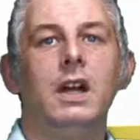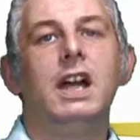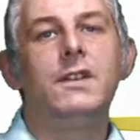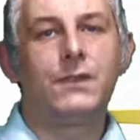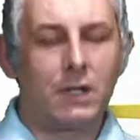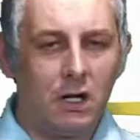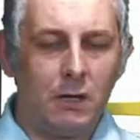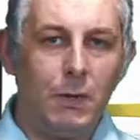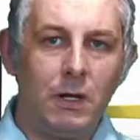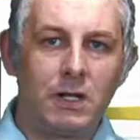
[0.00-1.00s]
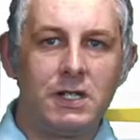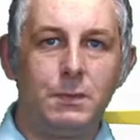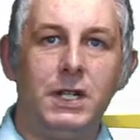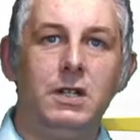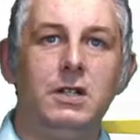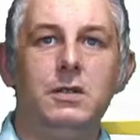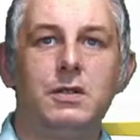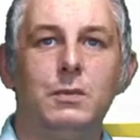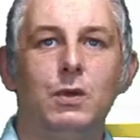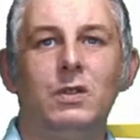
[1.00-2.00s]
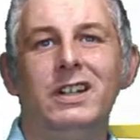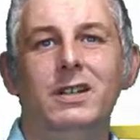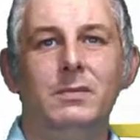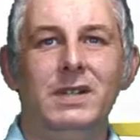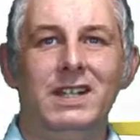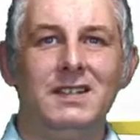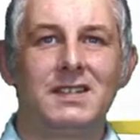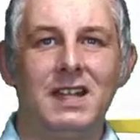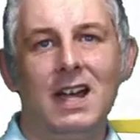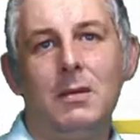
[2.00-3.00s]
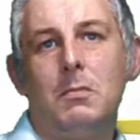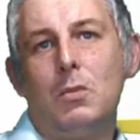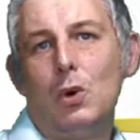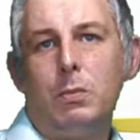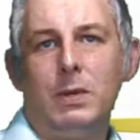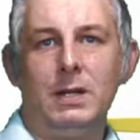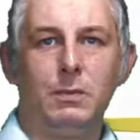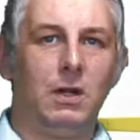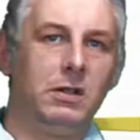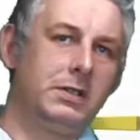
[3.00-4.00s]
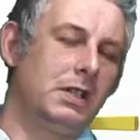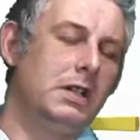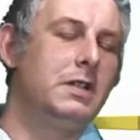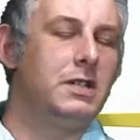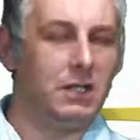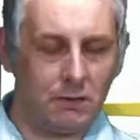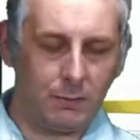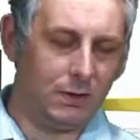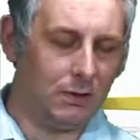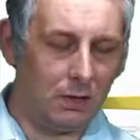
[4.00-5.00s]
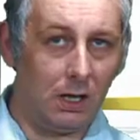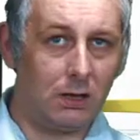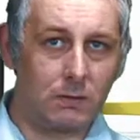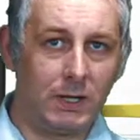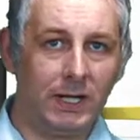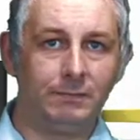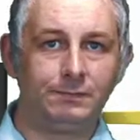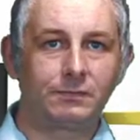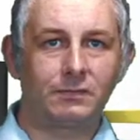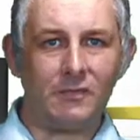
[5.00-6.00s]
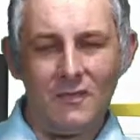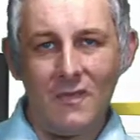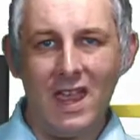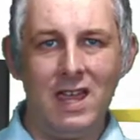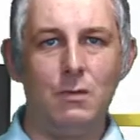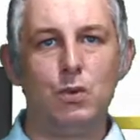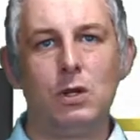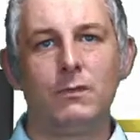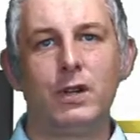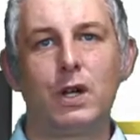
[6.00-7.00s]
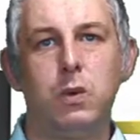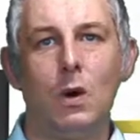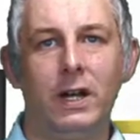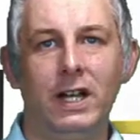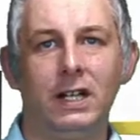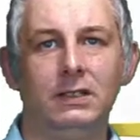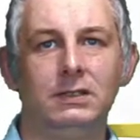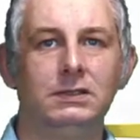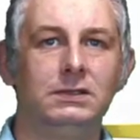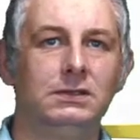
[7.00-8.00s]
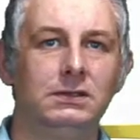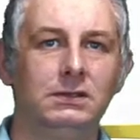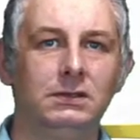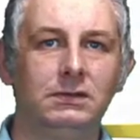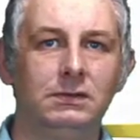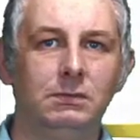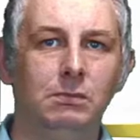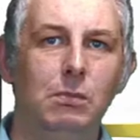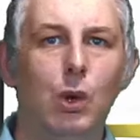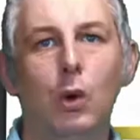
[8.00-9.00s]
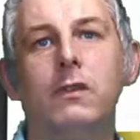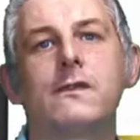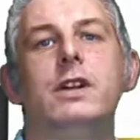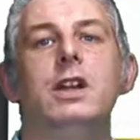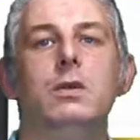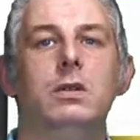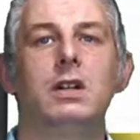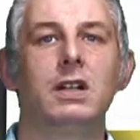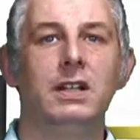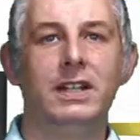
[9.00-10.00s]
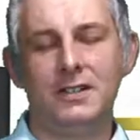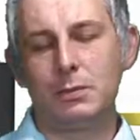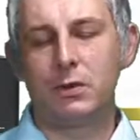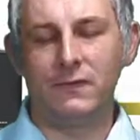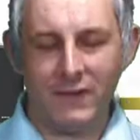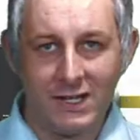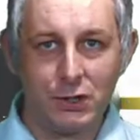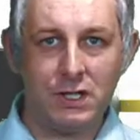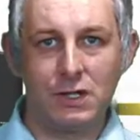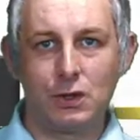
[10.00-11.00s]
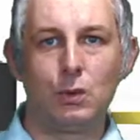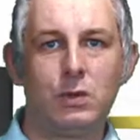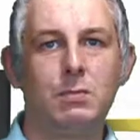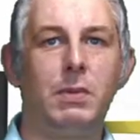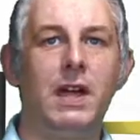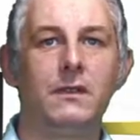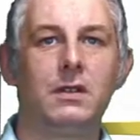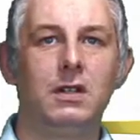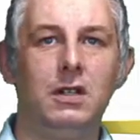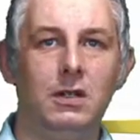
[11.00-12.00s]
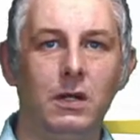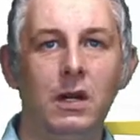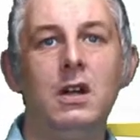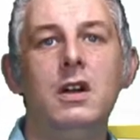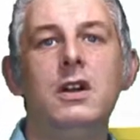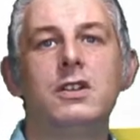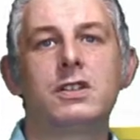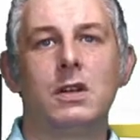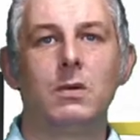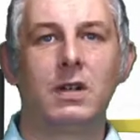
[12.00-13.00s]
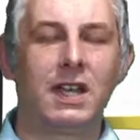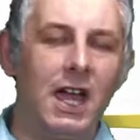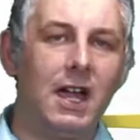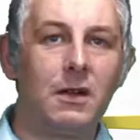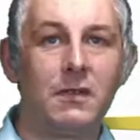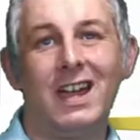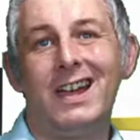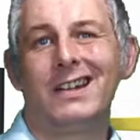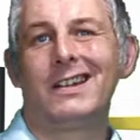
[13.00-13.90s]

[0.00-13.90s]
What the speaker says: If the car park is being used more, it means that more people are dirtying up your hardware. It will require more frequent cleans. Prevention is always better than cure, so get out there and